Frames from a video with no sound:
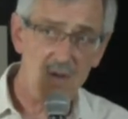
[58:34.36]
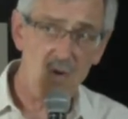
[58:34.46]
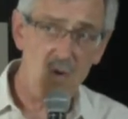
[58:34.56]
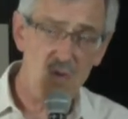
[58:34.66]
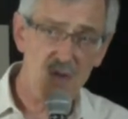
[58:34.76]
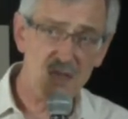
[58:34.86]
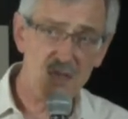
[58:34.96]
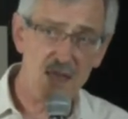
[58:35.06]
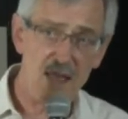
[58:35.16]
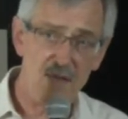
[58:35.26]
all
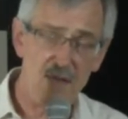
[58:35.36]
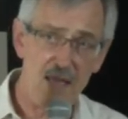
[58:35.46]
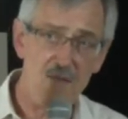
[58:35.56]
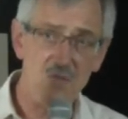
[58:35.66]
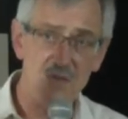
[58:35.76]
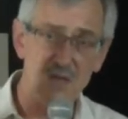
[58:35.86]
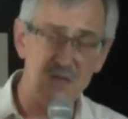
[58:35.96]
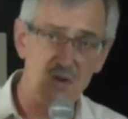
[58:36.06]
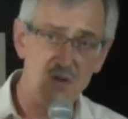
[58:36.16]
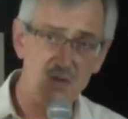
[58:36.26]
this
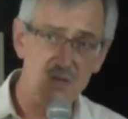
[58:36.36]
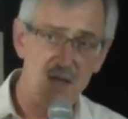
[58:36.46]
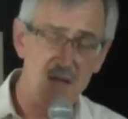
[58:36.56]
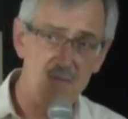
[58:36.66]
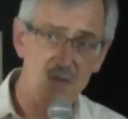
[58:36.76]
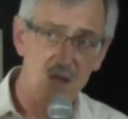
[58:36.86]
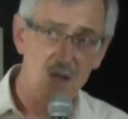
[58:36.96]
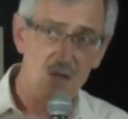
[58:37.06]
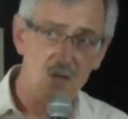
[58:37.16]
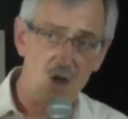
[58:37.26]
emphasis on some
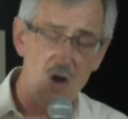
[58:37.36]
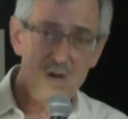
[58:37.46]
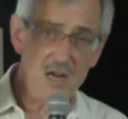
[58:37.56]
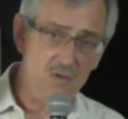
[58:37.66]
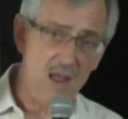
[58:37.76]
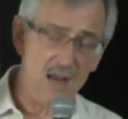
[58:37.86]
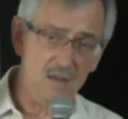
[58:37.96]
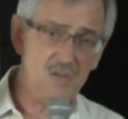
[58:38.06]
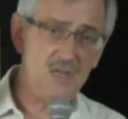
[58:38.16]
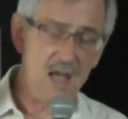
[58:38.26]
holy grail
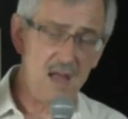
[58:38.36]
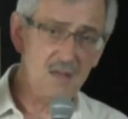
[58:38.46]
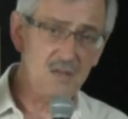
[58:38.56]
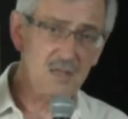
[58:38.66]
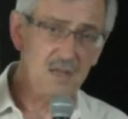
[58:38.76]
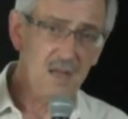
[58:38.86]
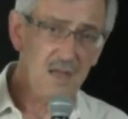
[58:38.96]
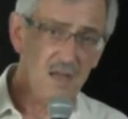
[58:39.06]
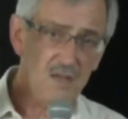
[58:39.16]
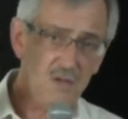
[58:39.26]
of science
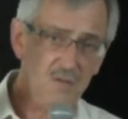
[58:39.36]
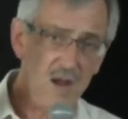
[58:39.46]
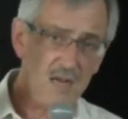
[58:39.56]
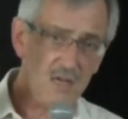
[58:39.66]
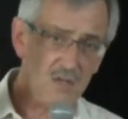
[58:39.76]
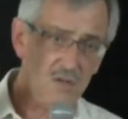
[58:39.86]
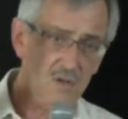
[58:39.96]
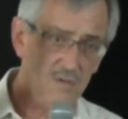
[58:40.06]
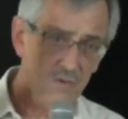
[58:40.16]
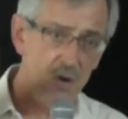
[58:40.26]
is a great
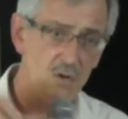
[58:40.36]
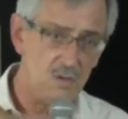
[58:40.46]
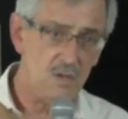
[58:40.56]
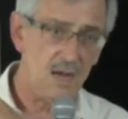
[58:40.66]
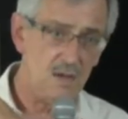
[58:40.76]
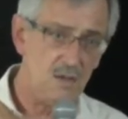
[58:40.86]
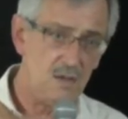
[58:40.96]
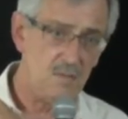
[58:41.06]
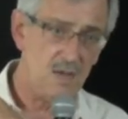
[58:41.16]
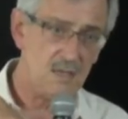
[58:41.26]
excuse for not doing anything in
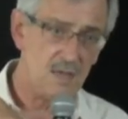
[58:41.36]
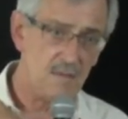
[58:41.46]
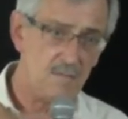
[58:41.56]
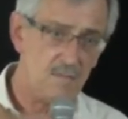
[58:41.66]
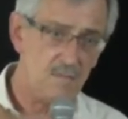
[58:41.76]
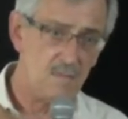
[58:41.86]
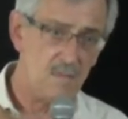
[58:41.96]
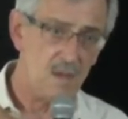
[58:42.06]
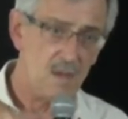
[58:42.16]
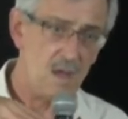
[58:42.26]
the
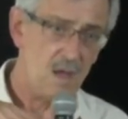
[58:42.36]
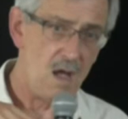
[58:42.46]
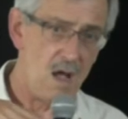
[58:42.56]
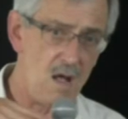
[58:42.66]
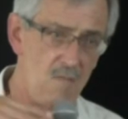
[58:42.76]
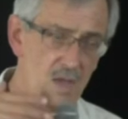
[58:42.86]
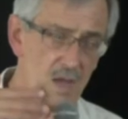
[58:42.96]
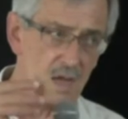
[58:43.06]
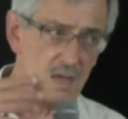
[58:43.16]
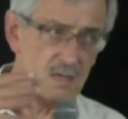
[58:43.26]
meantime.
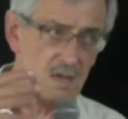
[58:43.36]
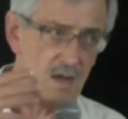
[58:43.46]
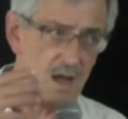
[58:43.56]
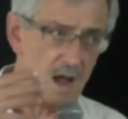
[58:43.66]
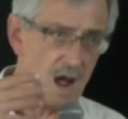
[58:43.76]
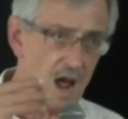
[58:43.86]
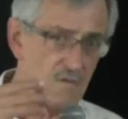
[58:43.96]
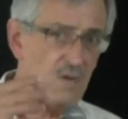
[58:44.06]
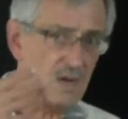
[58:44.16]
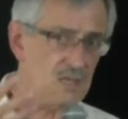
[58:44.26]
I
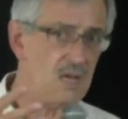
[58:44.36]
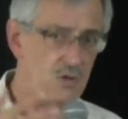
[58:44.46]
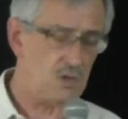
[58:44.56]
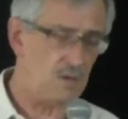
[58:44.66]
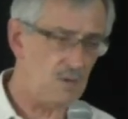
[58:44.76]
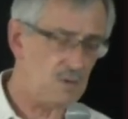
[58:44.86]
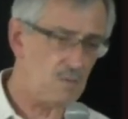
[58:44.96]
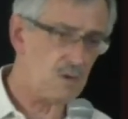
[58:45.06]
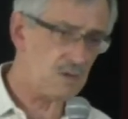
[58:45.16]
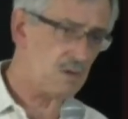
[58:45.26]
feel essentially is
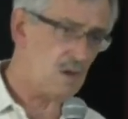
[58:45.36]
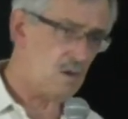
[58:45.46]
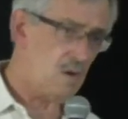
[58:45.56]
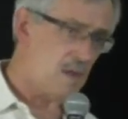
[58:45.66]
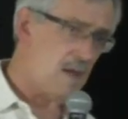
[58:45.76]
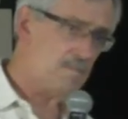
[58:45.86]
what's going on there.